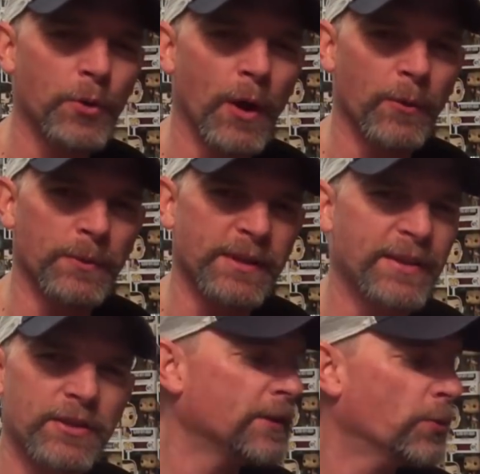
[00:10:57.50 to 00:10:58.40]
a few other ones.
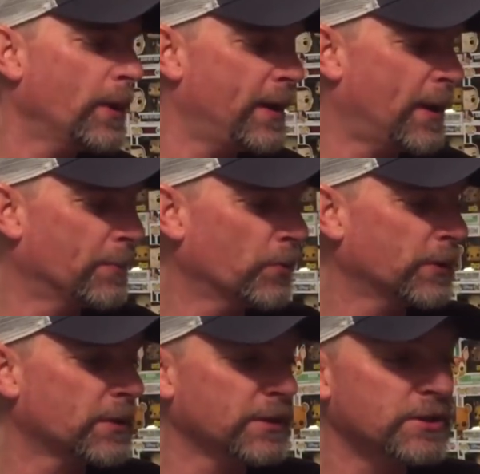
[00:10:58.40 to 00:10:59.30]
But either way, I'm
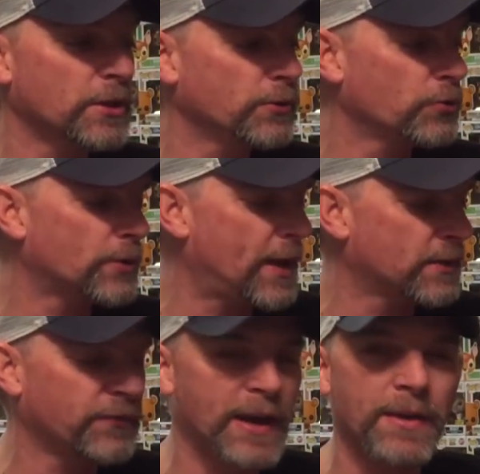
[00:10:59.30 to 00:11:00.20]
going to continue
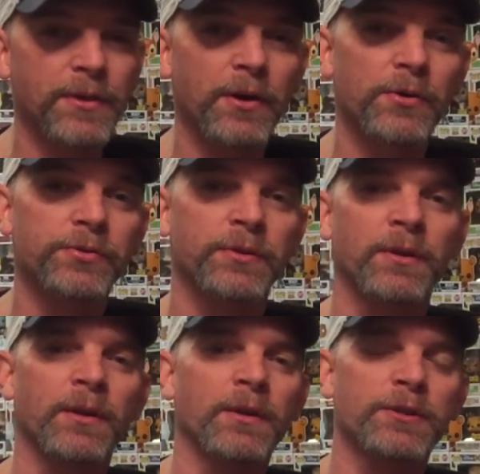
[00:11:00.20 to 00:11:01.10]
trying to find those,
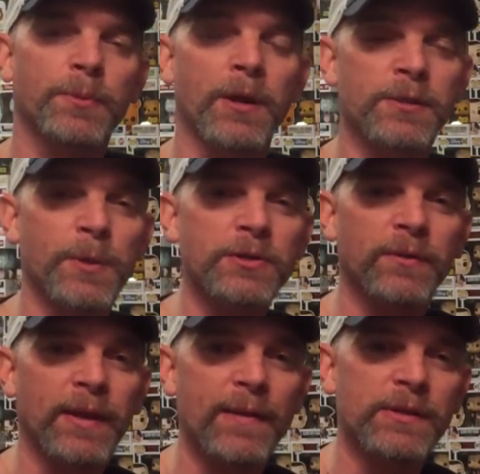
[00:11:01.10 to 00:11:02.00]

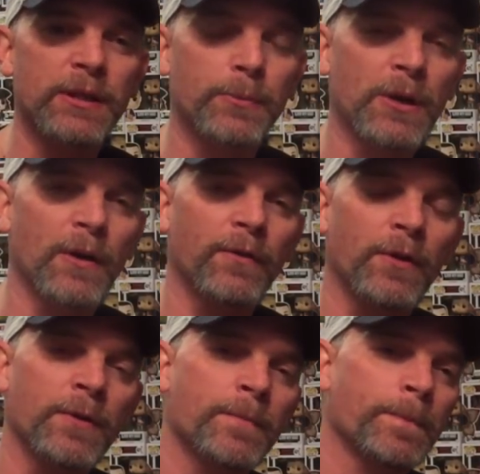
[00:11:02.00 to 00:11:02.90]
especially if they have a
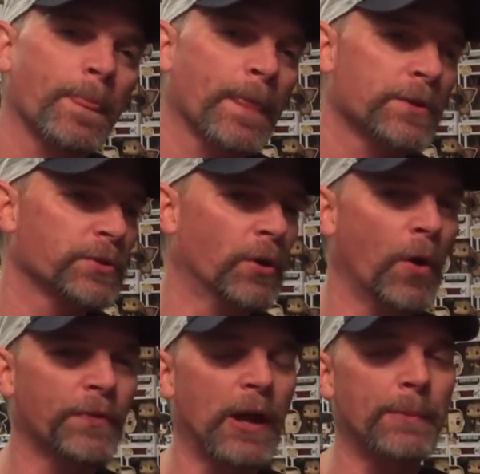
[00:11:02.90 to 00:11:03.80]
slipcover. So
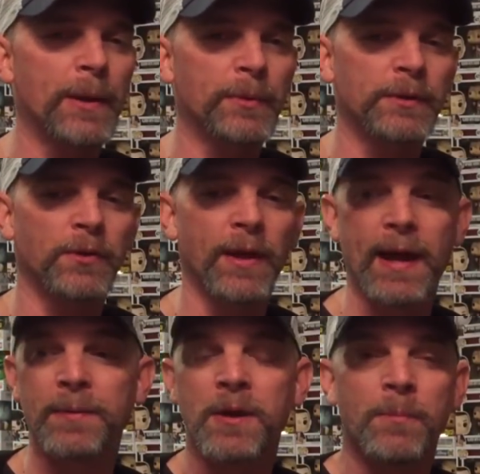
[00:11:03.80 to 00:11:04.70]
hopefully I'll be able to do
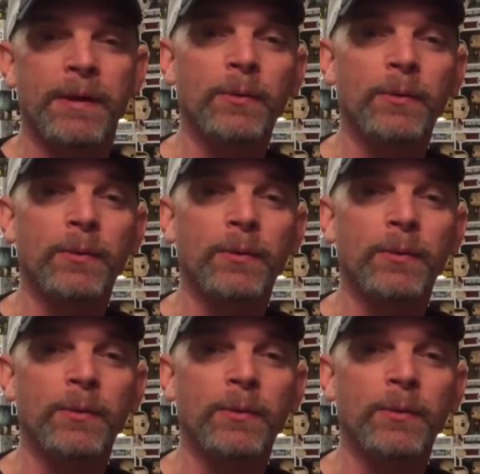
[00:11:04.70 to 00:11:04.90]
that.